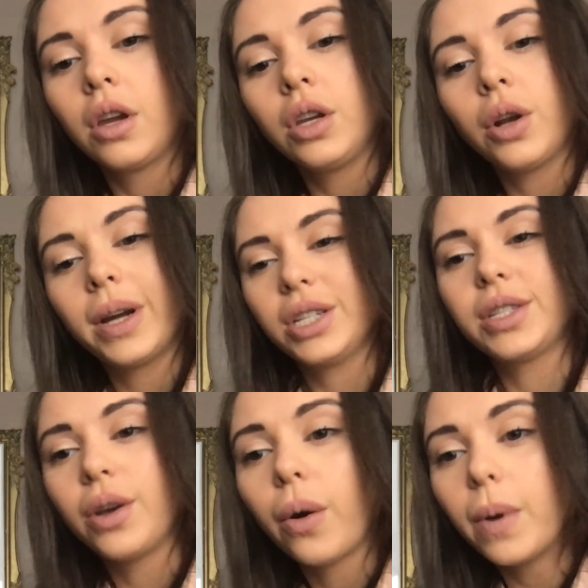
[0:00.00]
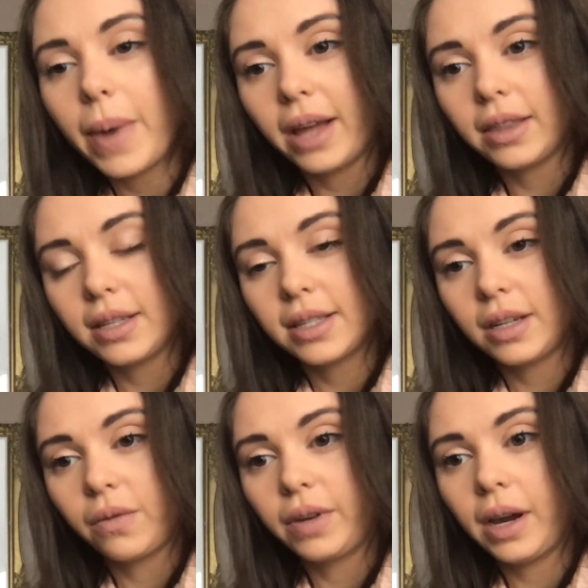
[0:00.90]
I just know about this
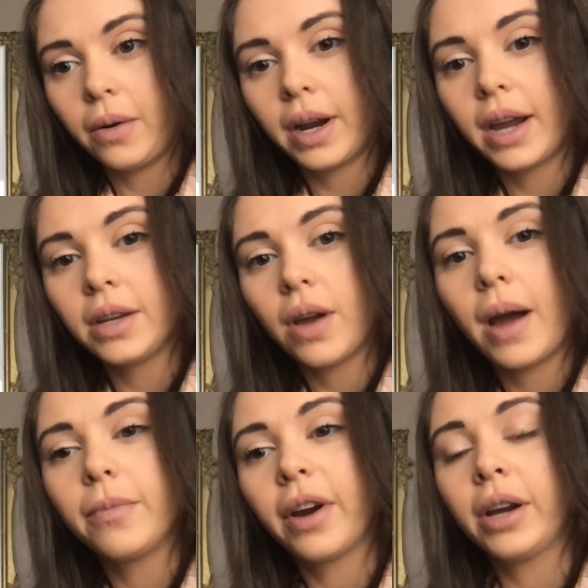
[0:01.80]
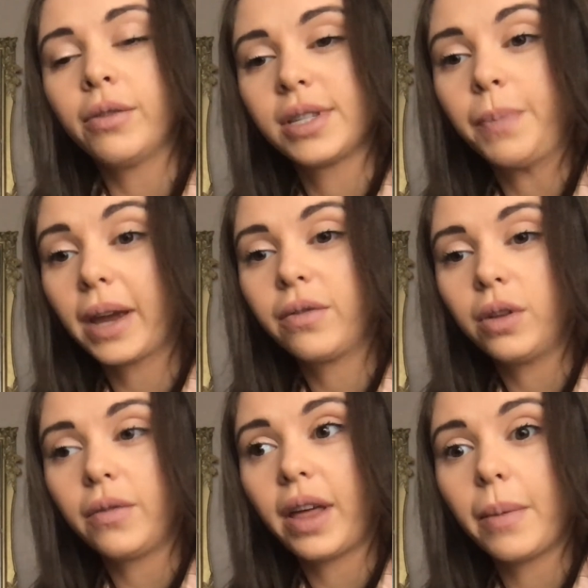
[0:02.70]
stuff now. And I'm very
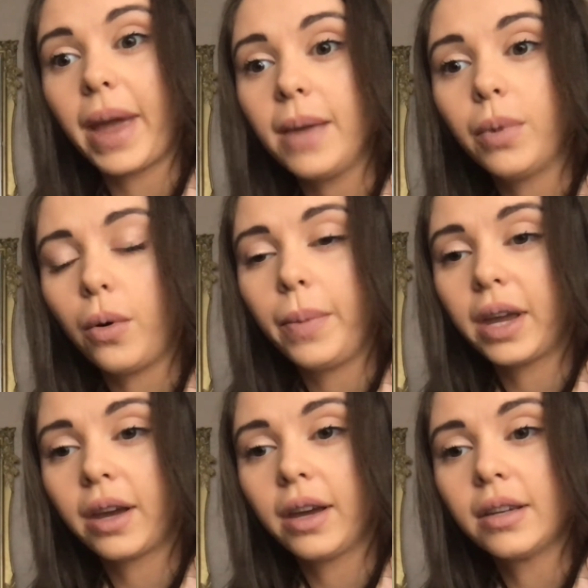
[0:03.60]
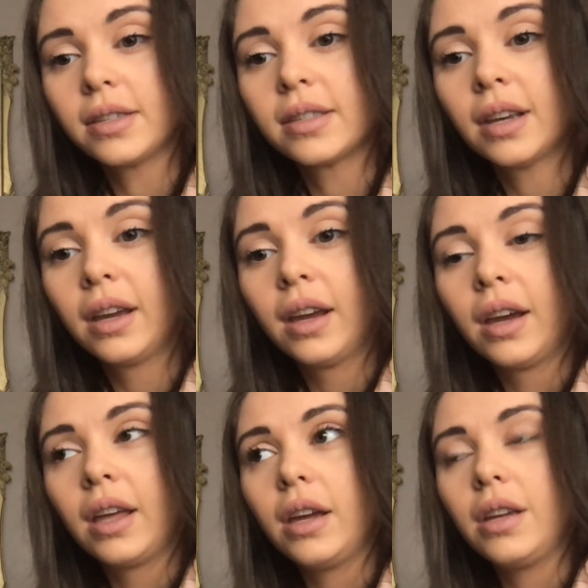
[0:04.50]
respectful of other people because
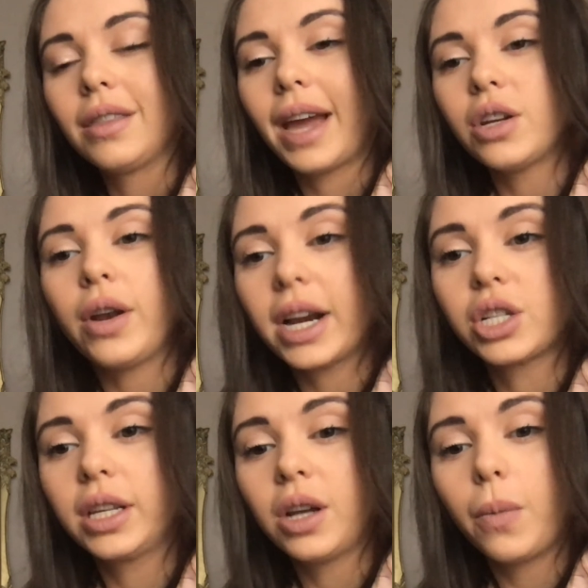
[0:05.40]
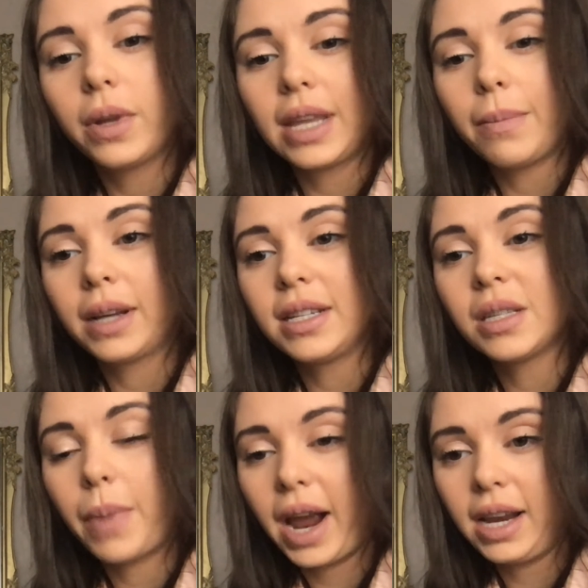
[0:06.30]
they don't actually know what they're
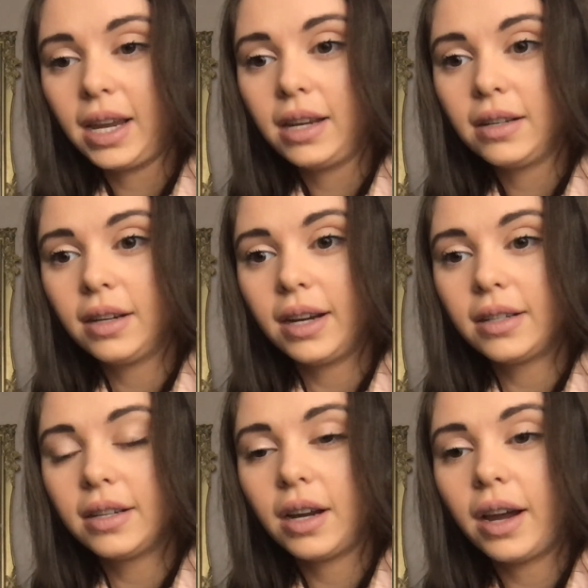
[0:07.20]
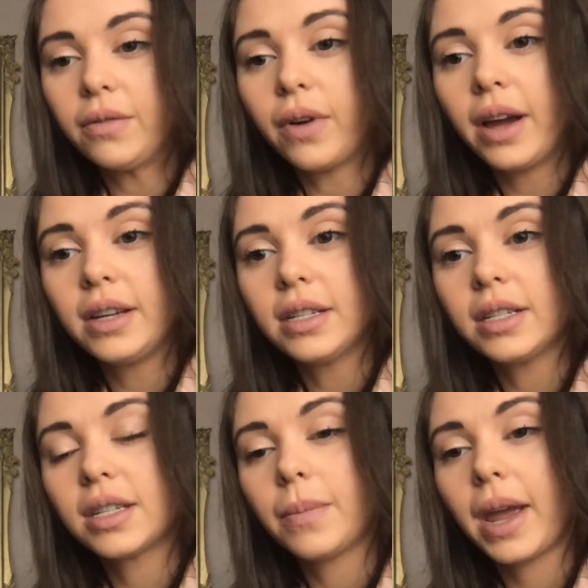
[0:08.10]
participating in. And I find
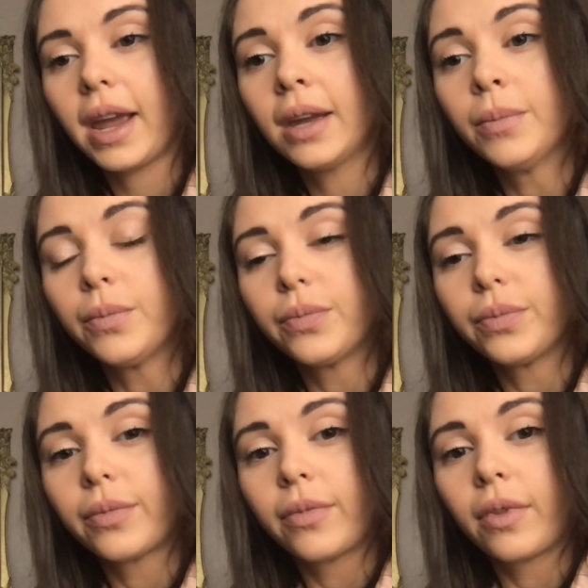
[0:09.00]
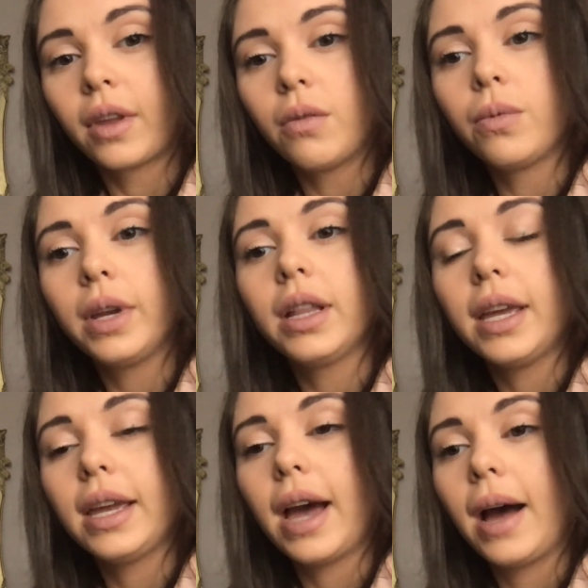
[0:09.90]
it to be
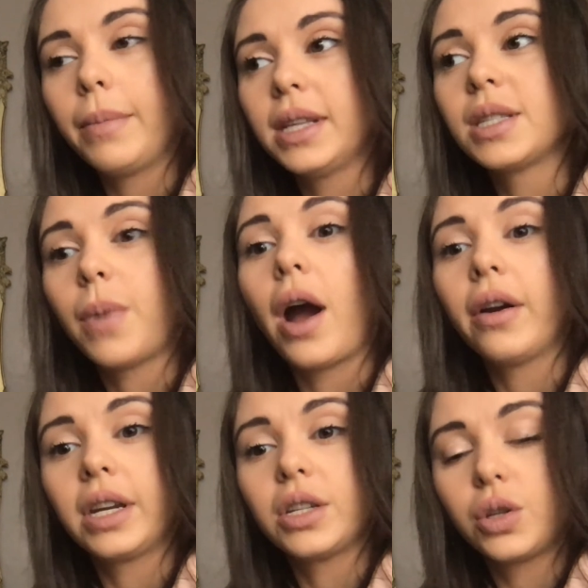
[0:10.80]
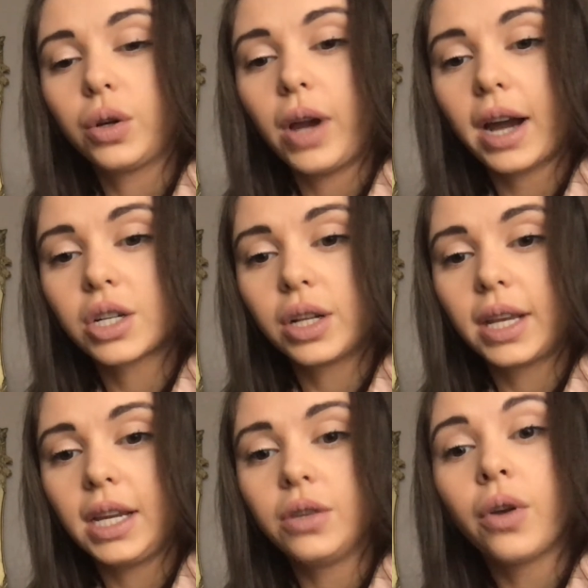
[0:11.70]
really inspiring to
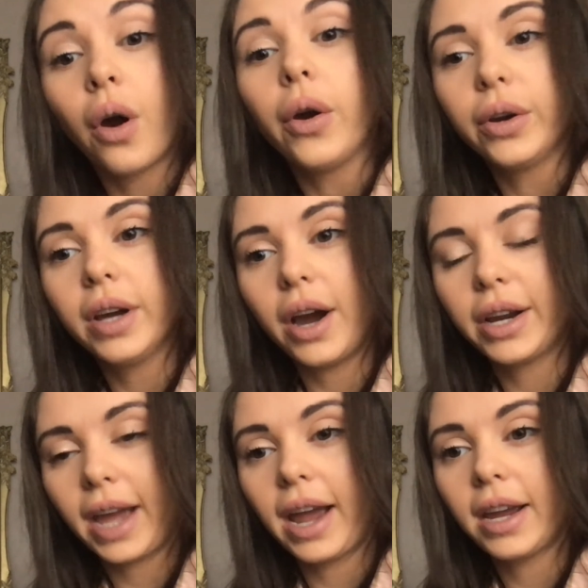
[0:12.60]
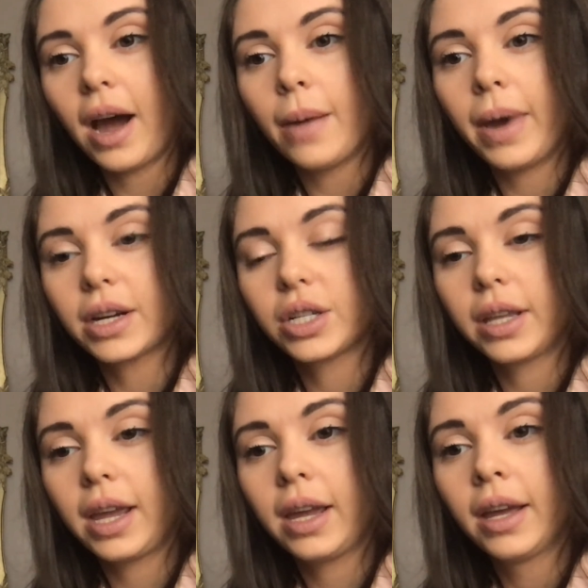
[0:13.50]
actually know, okay, I'm actually